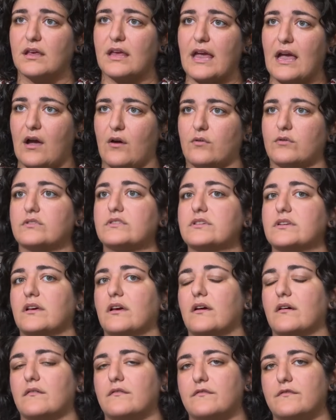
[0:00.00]
count
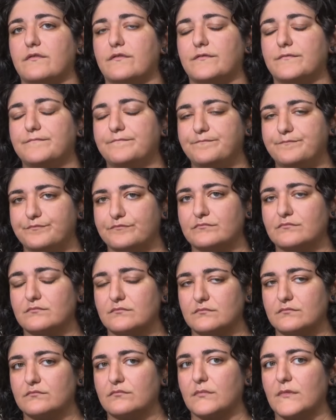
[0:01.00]
of
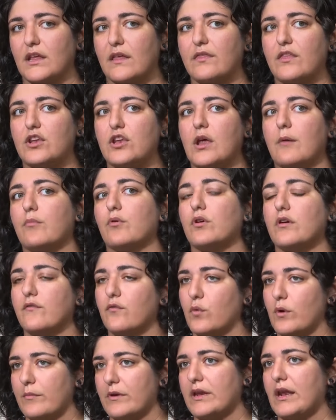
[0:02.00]
the number
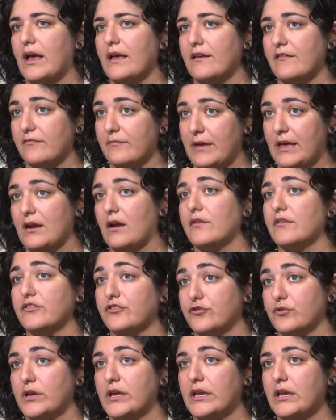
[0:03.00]
of women I have met on the
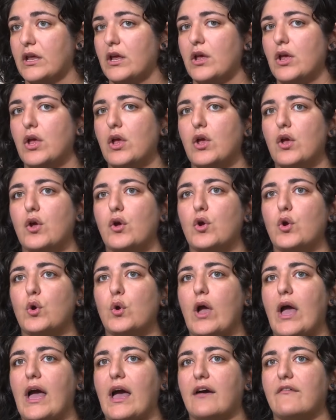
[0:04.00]
street
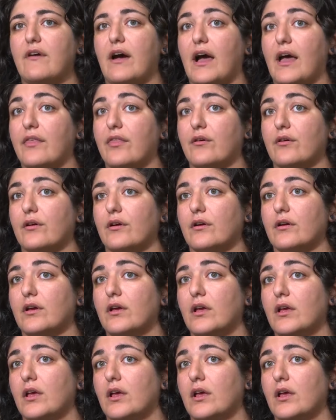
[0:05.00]
who have either